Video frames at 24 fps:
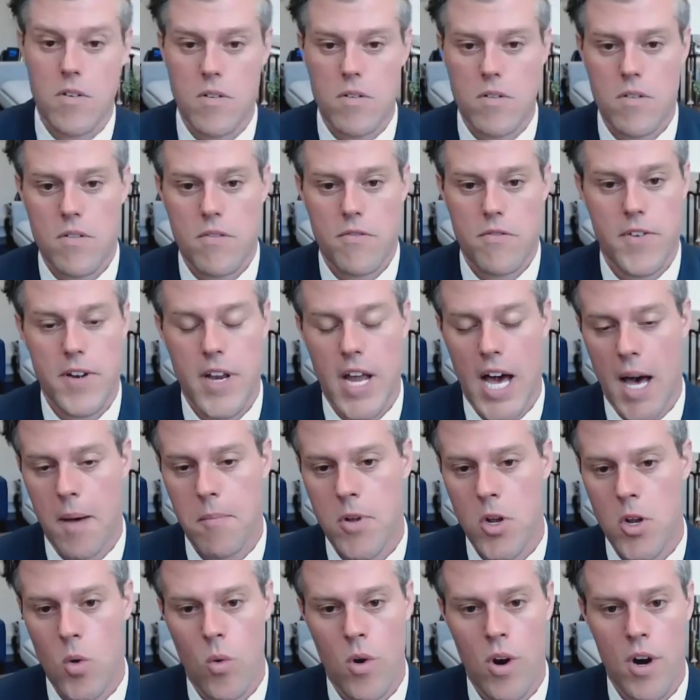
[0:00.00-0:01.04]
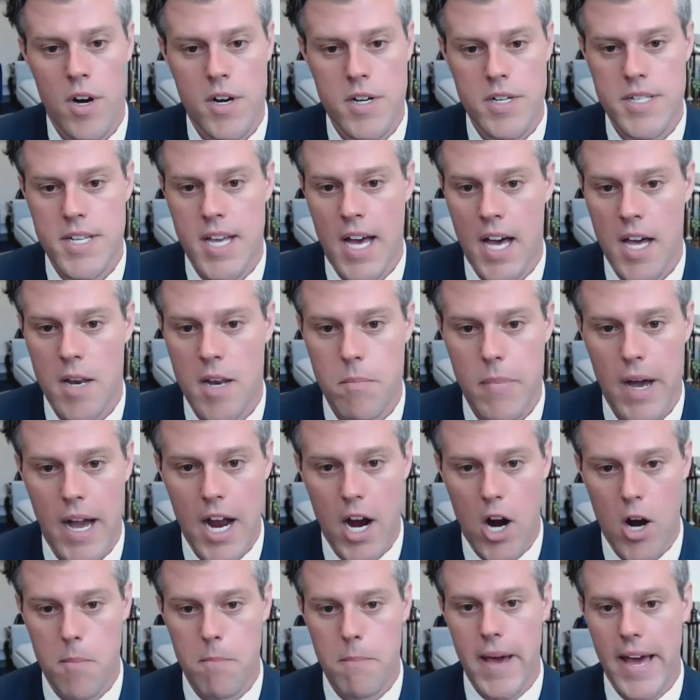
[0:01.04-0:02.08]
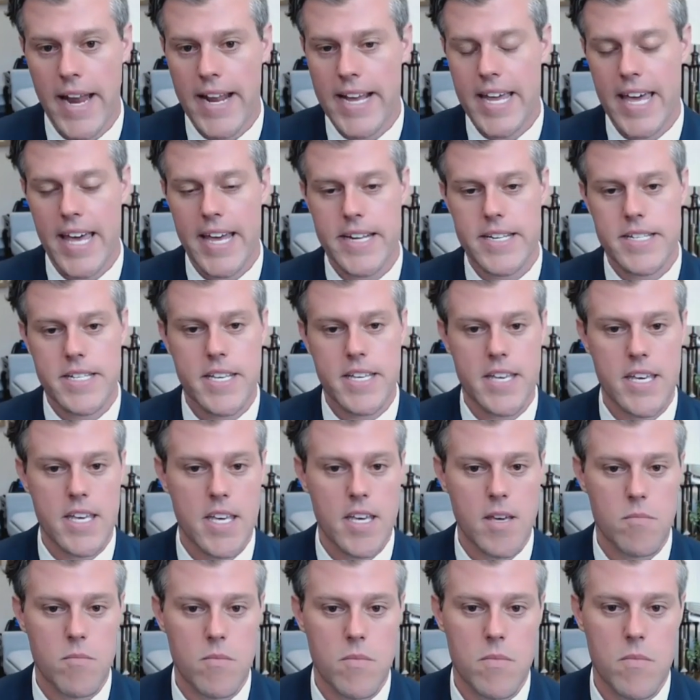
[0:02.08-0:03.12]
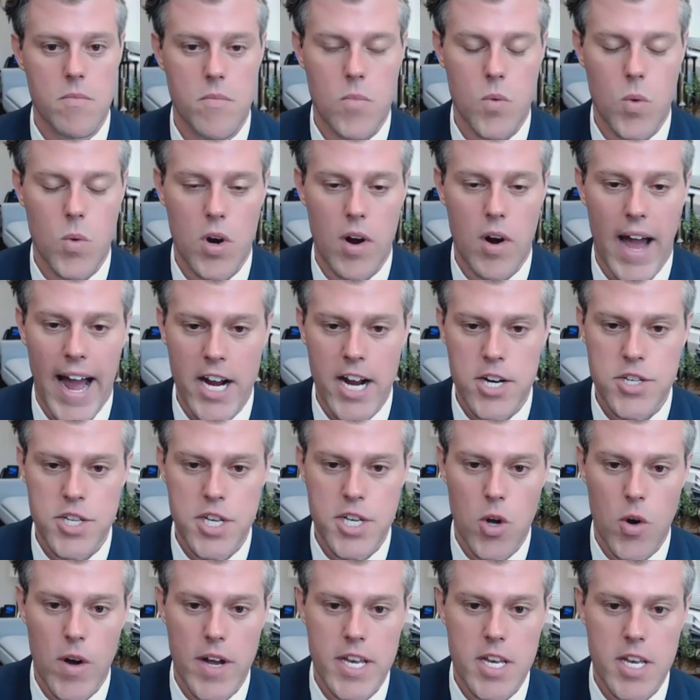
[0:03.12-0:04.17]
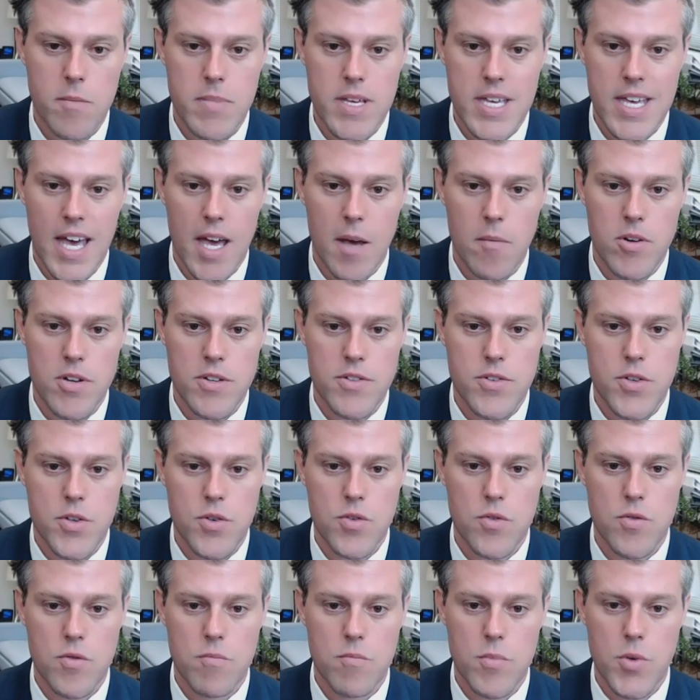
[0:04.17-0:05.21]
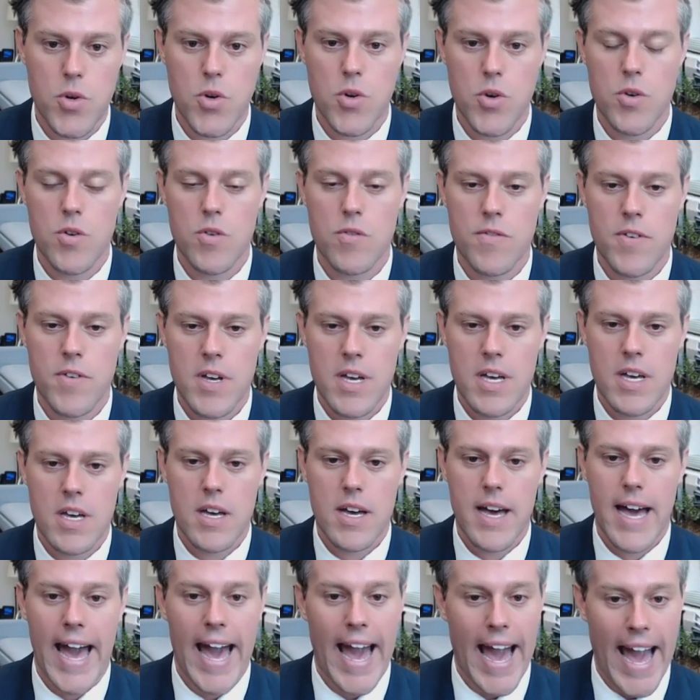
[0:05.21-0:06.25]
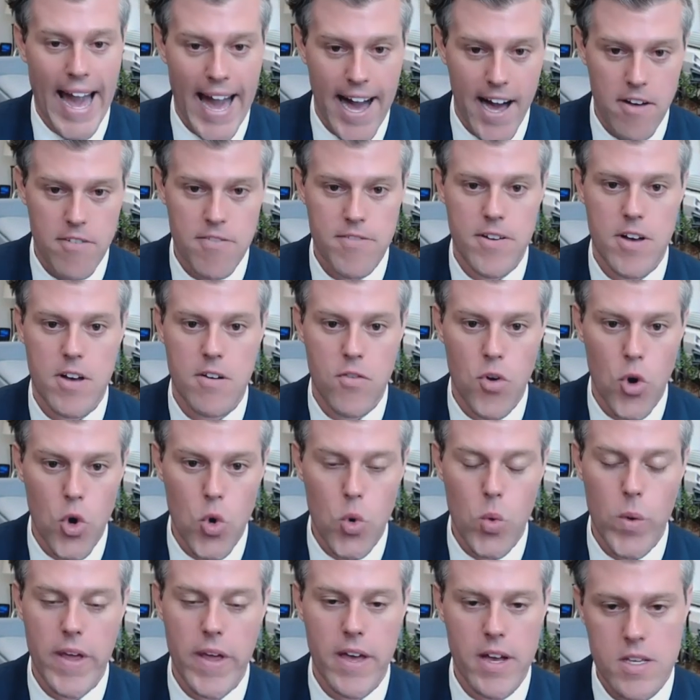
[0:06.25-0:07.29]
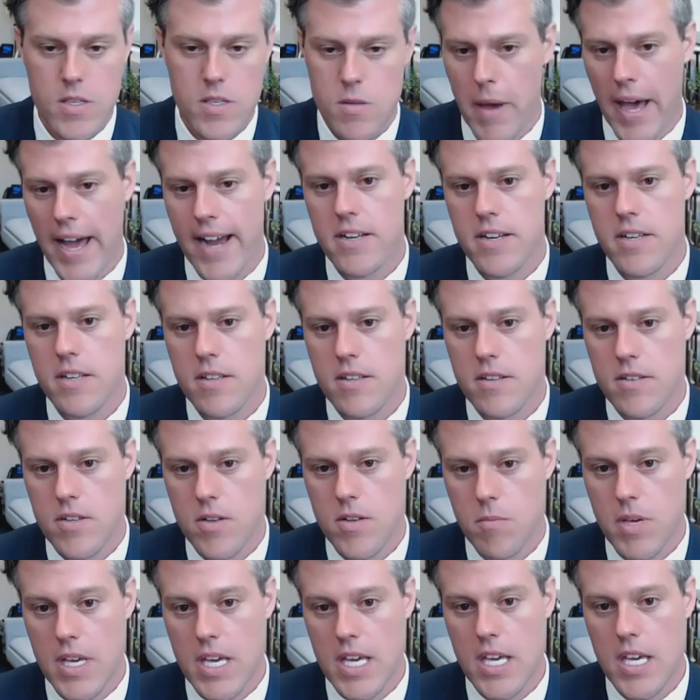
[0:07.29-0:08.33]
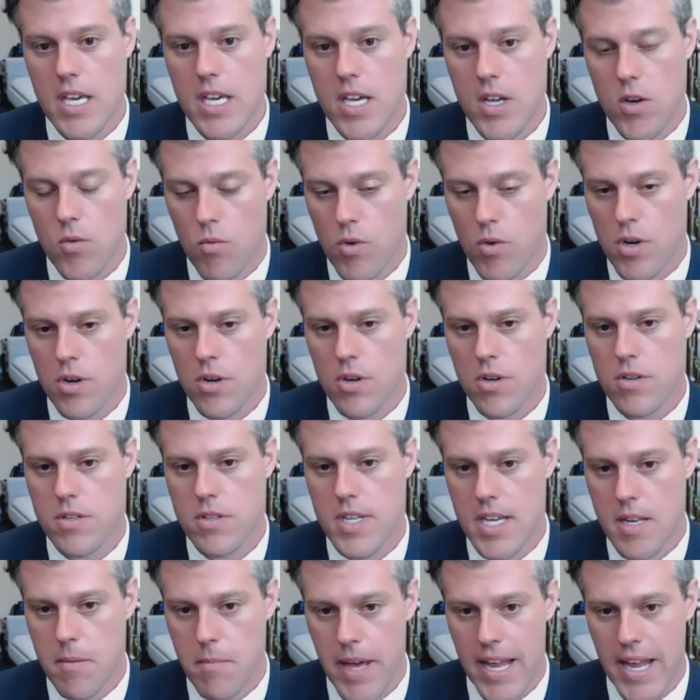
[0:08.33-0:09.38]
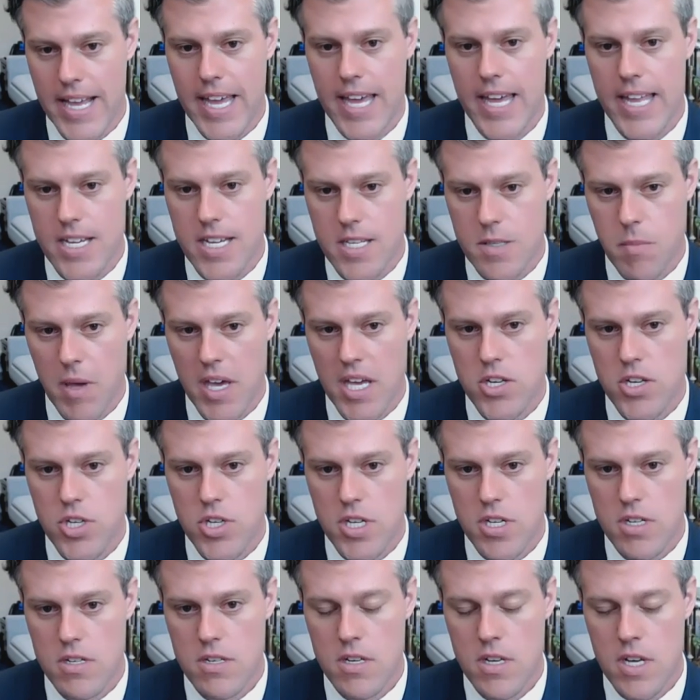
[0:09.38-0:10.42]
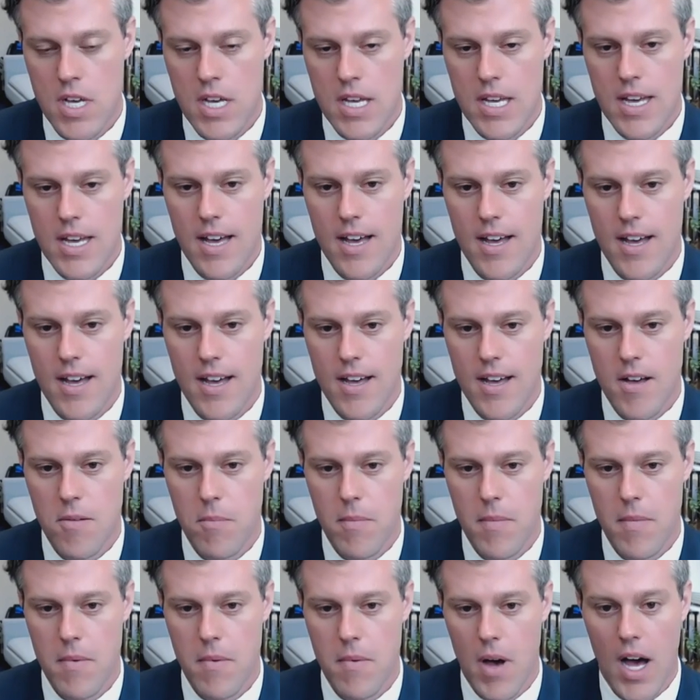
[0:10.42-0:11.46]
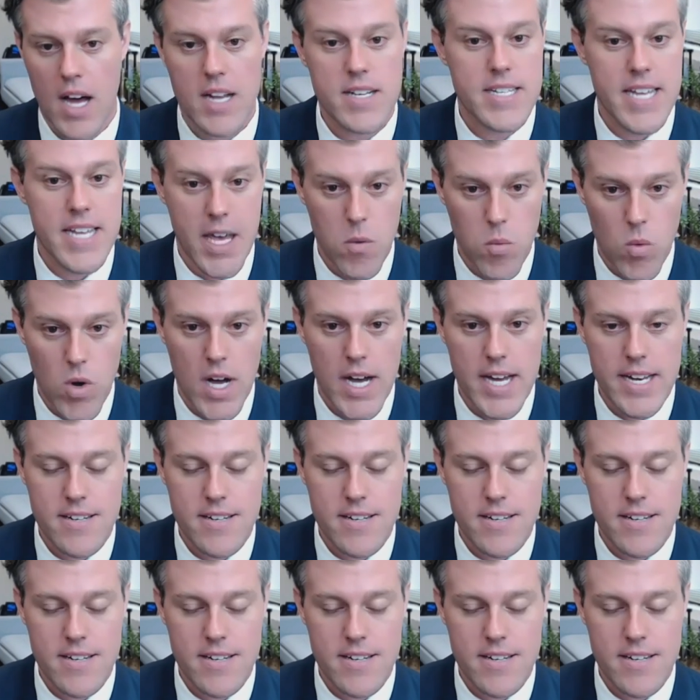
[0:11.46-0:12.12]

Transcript: phenomenal work done by our Medicaid team, we're actually going to be able to move half of who we expect to be enrolled in Medicaid expansion on day one.